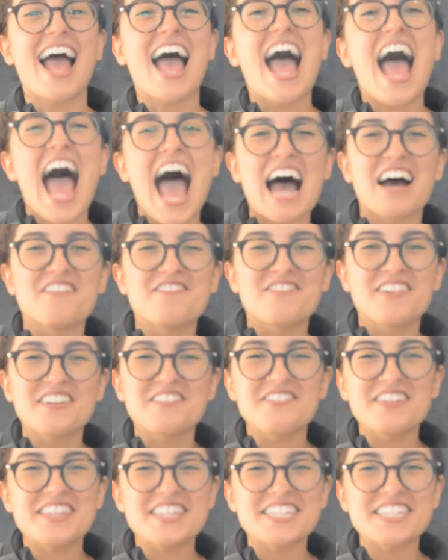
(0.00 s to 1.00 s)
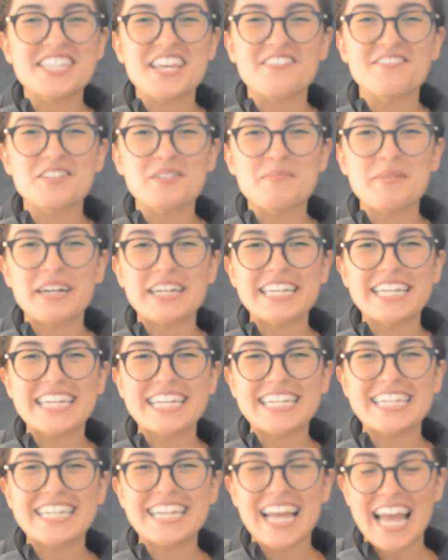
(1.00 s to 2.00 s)
Have fun with this,
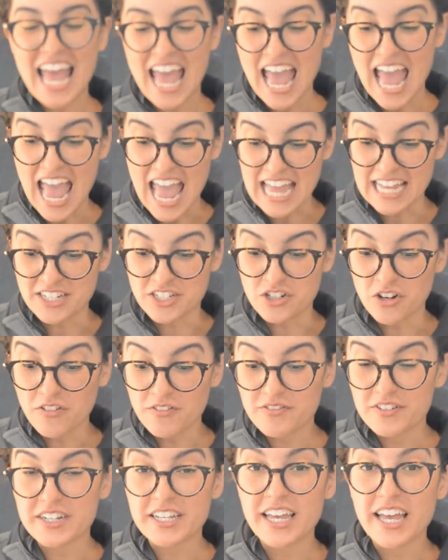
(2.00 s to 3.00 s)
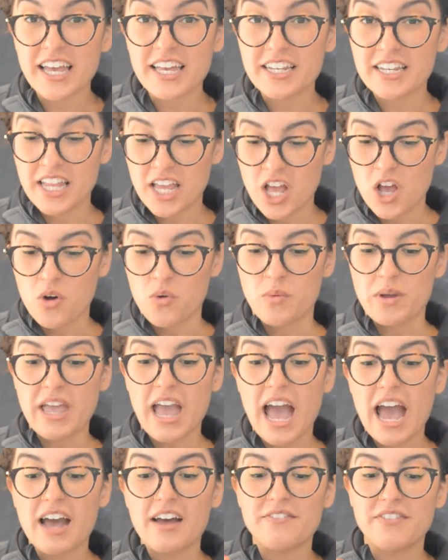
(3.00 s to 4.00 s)
everybody. And don't forget, we
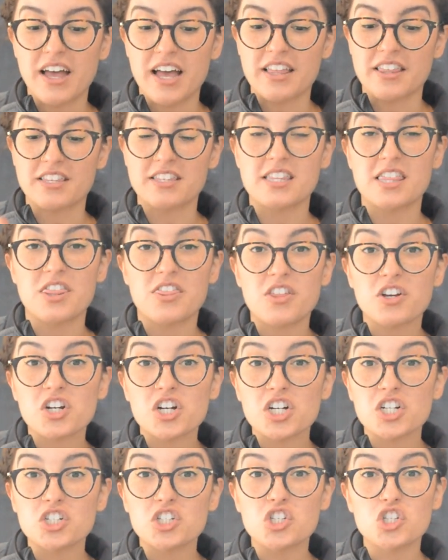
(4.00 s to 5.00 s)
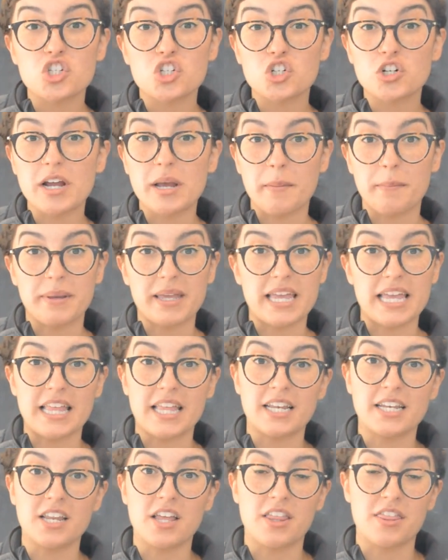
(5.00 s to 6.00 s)
have a third strip
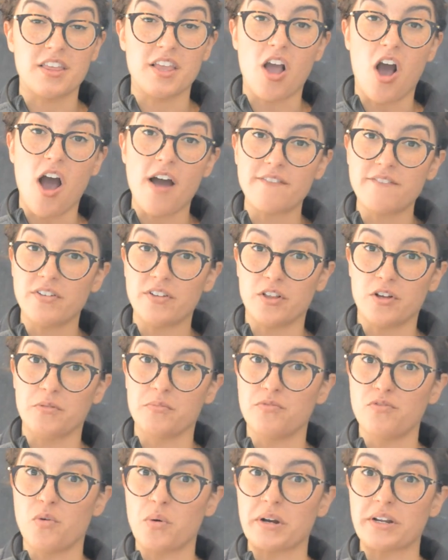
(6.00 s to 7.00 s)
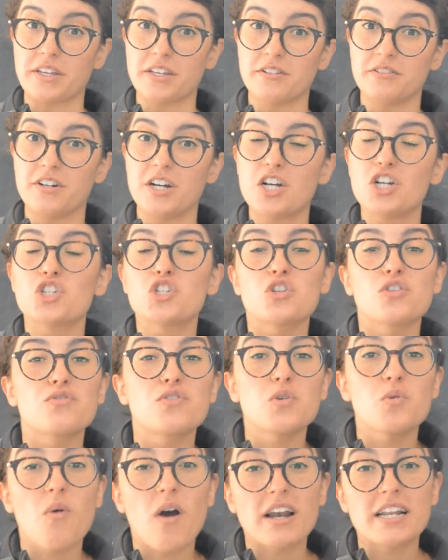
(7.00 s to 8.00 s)
in the envelope for you. So if
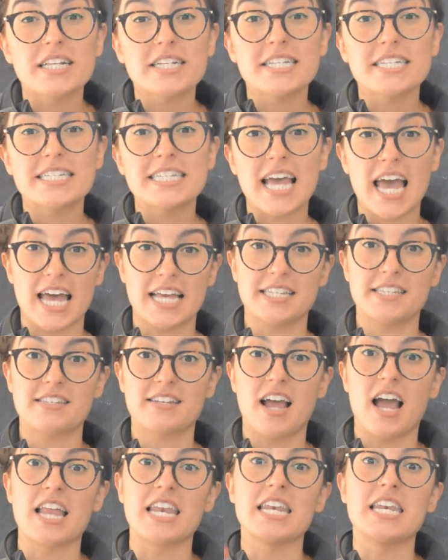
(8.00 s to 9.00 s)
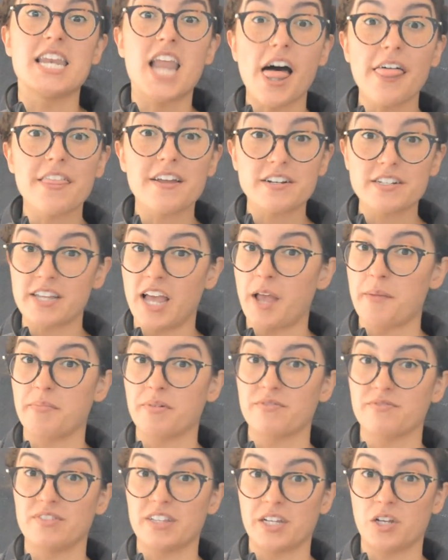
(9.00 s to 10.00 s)
you wanted to test another type
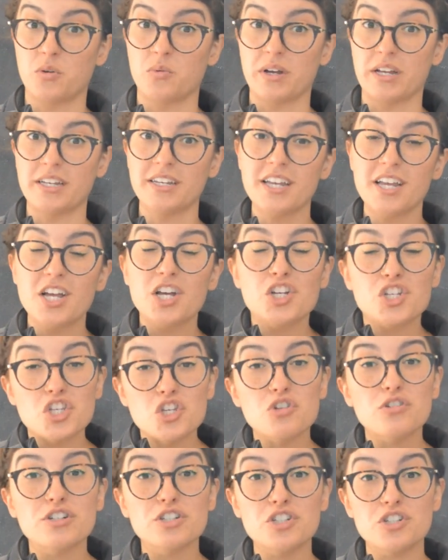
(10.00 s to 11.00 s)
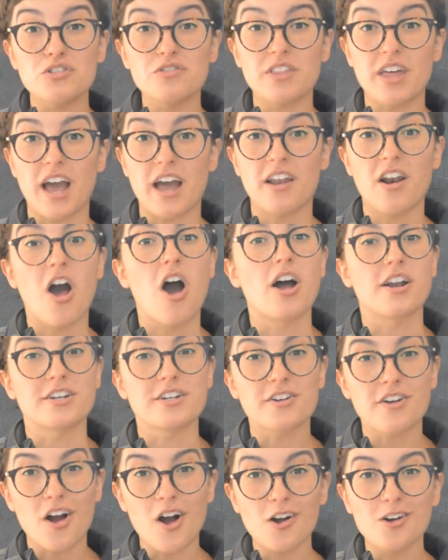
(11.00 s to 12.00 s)
of liquid, you can do that on
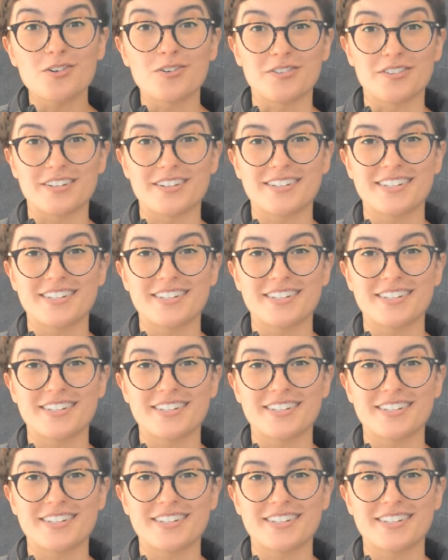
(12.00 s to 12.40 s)
your own.